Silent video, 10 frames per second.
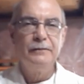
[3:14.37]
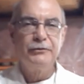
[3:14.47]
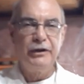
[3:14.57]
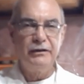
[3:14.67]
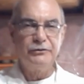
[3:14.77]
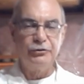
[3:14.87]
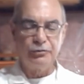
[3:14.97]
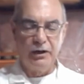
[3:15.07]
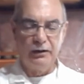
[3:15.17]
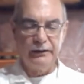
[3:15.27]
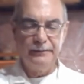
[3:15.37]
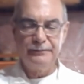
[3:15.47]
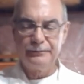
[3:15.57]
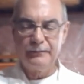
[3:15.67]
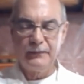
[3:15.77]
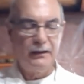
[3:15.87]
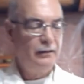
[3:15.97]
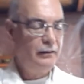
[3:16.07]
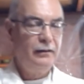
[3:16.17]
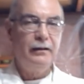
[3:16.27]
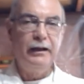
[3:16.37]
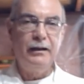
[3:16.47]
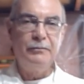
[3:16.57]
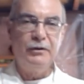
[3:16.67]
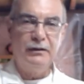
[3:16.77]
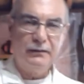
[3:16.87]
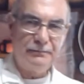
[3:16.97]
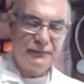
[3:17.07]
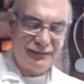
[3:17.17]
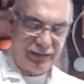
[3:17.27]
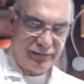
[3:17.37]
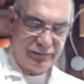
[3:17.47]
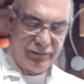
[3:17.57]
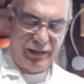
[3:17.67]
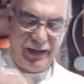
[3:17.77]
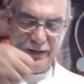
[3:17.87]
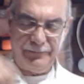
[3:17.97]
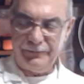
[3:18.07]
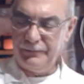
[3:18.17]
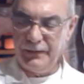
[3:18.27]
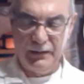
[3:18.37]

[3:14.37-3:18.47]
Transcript: So here's the trolley, and I'm going to slice it in half.